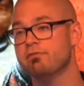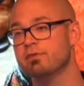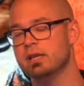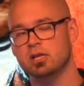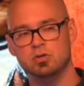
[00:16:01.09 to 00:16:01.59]
of
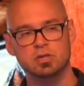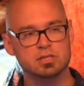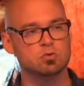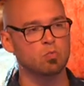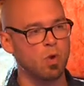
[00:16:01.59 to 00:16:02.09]
it, and you need
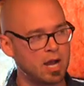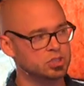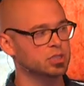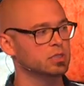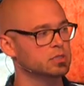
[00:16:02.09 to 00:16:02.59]
to wash
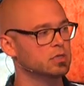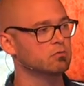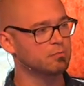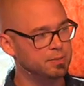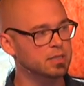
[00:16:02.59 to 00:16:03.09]
it
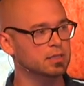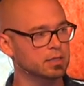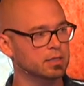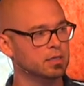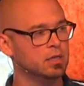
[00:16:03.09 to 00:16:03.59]

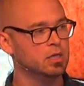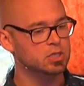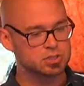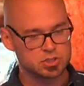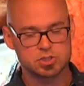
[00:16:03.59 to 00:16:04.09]
repeatedly. You
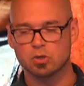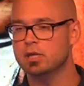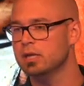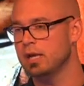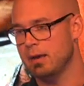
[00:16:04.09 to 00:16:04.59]
need to soak it
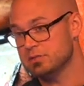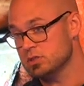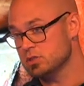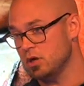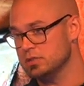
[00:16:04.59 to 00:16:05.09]
in Epsom
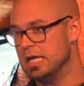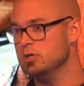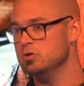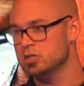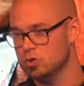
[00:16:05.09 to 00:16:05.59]
salts, and
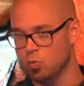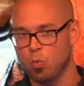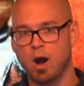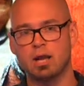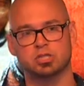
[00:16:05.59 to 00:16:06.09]
you need to
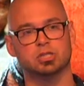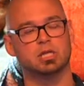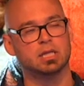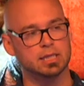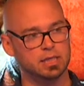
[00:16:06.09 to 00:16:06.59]
wash it
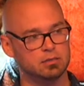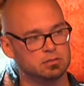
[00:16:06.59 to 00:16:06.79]
clean.